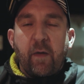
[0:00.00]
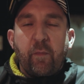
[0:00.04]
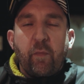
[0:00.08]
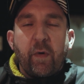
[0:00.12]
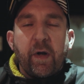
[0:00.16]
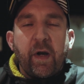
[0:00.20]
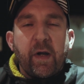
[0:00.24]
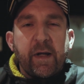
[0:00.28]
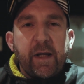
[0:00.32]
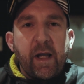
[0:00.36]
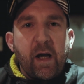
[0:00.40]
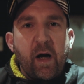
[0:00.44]

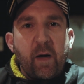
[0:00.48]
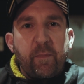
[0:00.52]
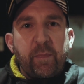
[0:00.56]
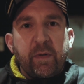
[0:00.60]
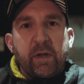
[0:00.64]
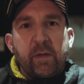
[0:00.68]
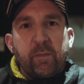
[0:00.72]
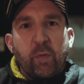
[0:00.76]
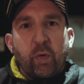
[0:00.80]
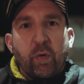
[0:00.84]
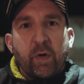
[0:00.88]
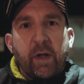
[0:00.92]
when I get up
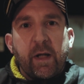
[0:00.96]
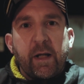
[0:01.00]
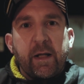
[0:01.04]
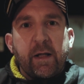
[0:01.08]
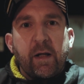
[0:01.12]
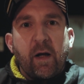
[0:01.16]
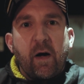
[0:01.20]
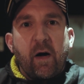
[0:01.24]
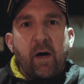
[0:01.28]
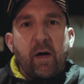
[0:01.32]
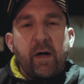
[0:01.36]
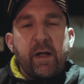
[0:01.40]
in the
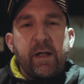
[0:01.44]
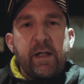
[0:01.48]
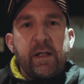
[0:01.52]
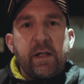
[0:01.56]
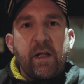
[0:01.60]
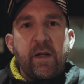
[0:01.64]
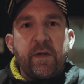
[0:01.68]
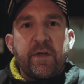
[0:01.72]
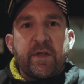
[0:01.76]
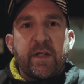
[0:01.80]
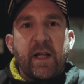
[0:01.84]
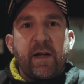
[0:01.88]
morning, I
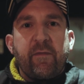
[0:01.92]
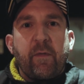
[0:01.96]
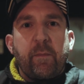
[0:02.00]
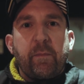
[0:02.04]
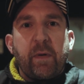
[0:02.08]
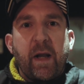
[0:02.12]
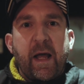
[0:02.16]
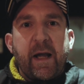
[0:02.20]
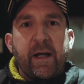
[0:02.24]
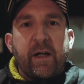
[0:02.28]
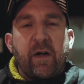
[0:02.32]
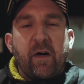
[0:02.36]
used to have a
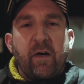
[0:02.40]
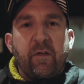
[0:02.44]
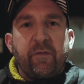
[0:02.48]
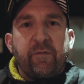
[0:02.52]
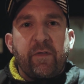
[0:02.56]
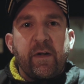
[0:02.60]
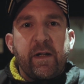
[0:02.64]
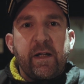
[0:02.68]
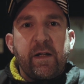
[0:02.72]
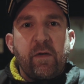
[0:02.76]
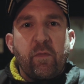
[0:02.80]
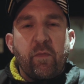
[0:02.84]
black
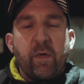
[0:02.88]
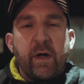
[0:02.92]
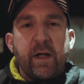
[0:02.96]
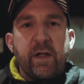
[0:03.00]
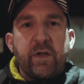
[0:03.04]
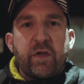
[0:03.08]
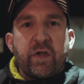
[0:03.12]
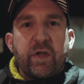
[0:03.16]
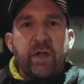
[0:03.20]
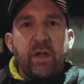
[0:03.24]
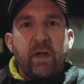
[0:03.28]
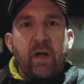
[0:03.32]
coffee,
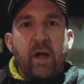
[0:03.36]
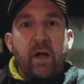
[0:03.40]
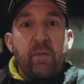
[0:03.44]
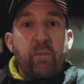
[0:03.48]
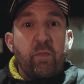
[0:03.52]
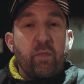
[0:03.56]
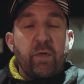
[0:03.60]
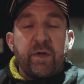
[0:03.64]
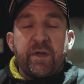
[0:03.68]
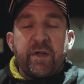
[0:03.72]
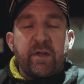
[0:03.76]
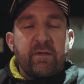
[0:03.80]
which
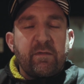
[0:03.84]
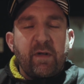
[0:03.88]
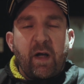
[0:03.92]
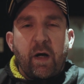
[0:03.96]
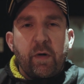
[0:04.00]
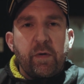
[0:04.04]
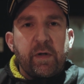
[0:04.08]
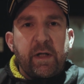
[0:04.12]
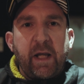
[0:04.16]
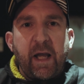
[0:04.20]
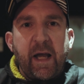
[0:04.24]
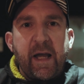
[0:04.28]
was
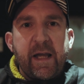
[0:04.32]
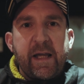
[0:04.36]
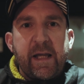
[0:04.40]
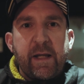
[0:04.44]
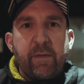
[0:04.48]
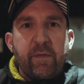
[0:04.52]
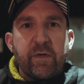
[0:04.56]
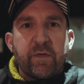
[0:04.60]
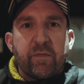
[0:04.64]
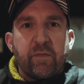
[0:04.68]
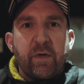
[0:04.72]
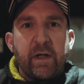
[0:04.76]
okay.
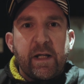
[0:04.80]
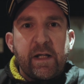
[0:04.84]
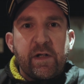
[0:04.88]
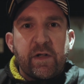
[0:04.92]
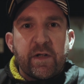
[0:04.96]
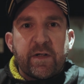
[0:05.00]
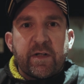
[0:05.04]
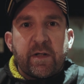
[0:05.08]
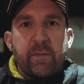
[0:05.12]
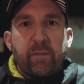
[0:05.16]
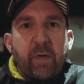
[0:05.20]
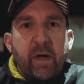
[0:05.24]
It was really
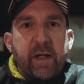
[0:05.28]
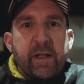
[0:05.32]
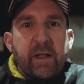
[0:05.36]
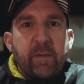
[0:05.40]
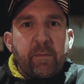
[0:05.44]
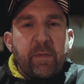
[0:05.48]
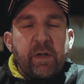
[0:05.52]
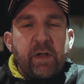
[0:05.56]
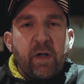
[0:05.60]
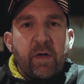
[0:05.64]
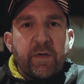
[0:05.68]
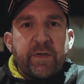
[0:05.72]
just to break the
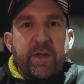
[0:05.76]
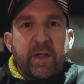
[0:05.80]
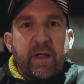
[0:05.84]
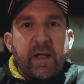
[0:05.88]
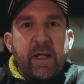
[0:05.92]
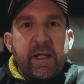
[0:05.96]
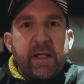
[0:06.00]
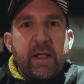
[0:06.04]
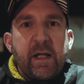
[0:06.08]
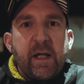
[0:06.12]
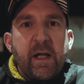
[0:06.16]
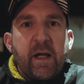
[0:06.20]

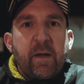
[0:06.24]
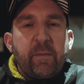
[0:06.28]
monotony.